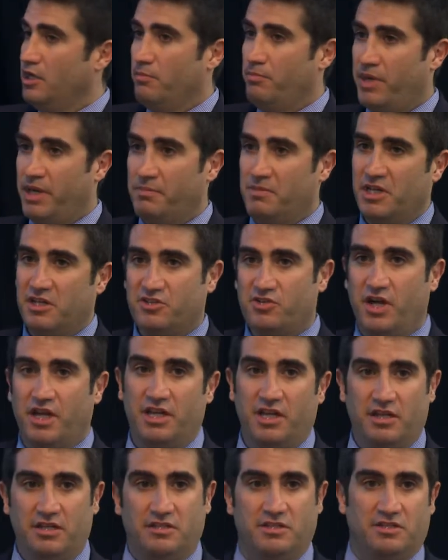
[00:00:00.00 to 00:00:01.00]
but I'm going to try
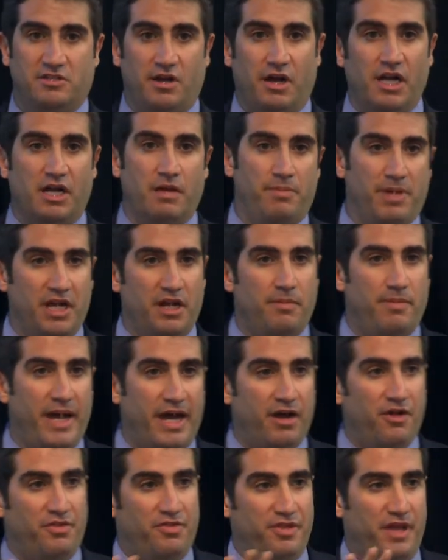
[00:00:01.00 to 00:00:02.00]
to talk a bit
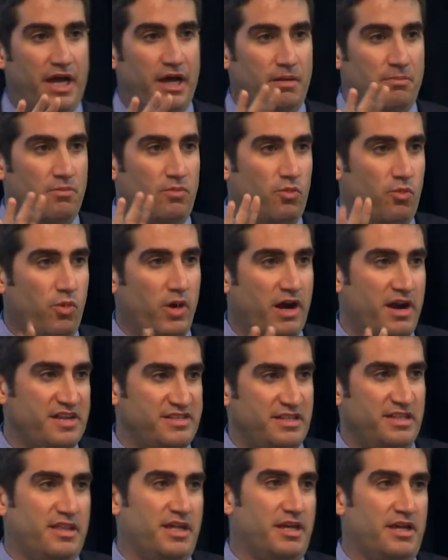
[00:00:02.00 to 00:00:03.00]
about um, where I
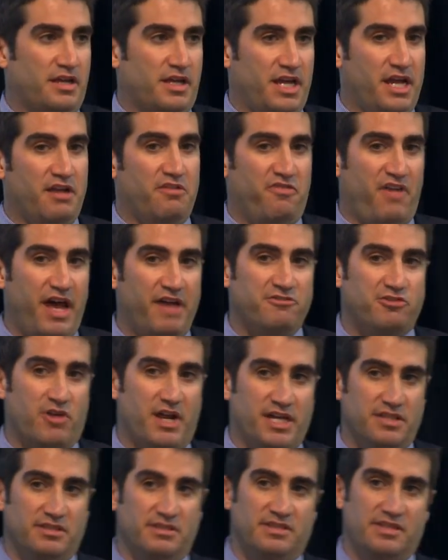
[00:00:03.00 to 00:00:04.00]
see the kind of five
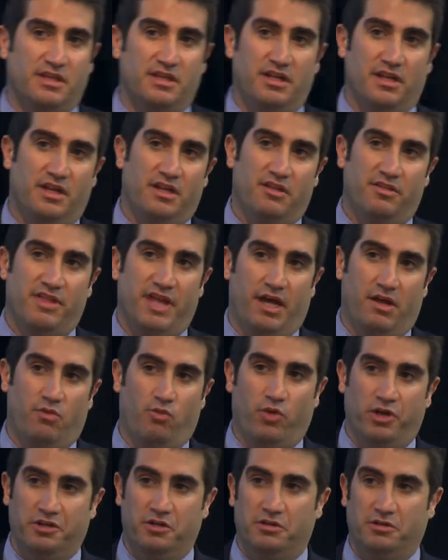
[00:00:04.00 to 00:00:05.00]
trends that
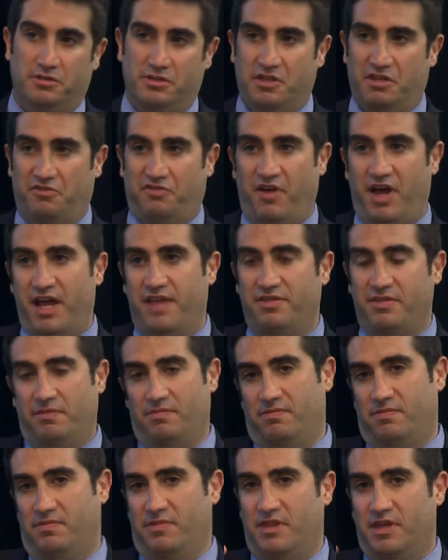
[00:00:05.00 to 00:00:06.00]
will define
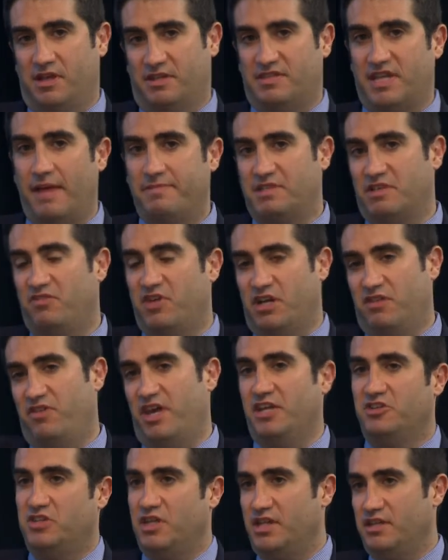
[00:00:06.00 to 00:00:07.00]
the types of
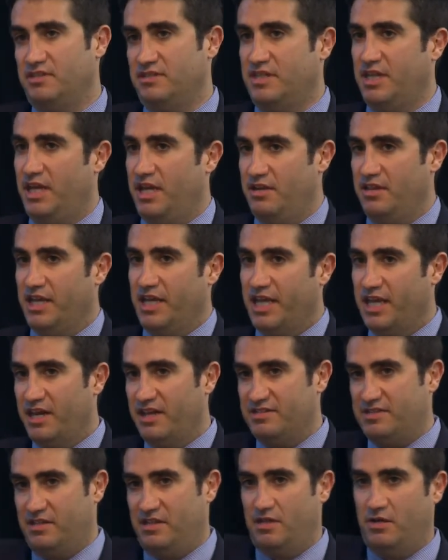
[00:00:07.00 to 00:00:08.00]
innovations that, that get
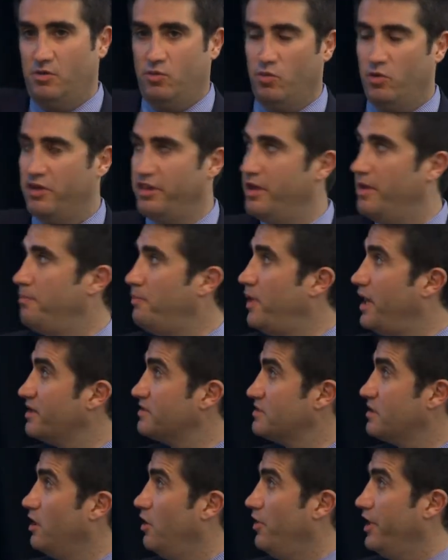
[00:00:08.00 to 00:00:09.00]
us to where the
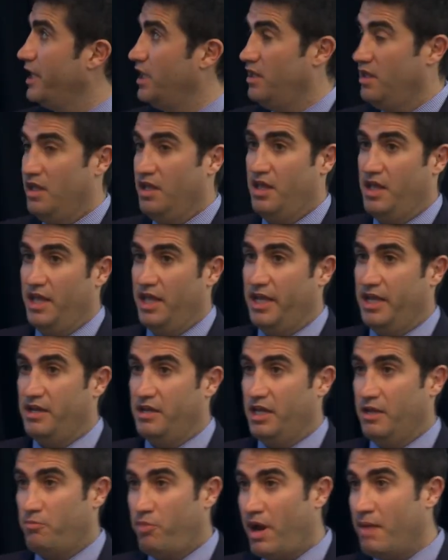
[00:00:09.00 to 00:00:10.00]
puck's going in,
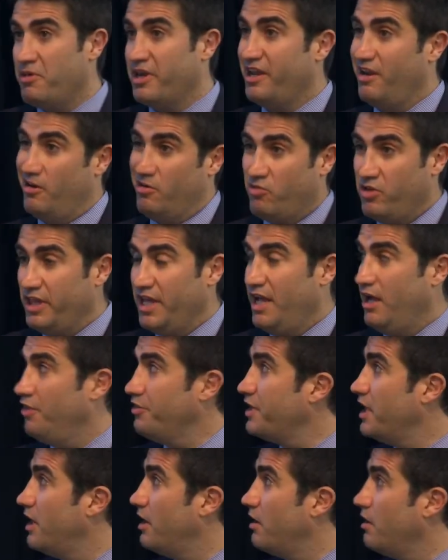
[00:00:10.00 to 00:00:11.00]
in primary care and really
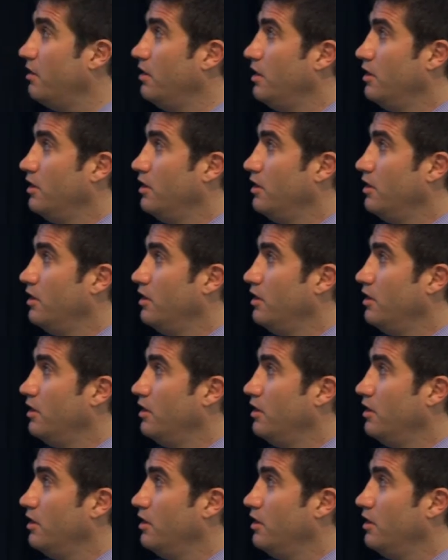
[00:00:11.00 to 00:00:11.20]
healthcare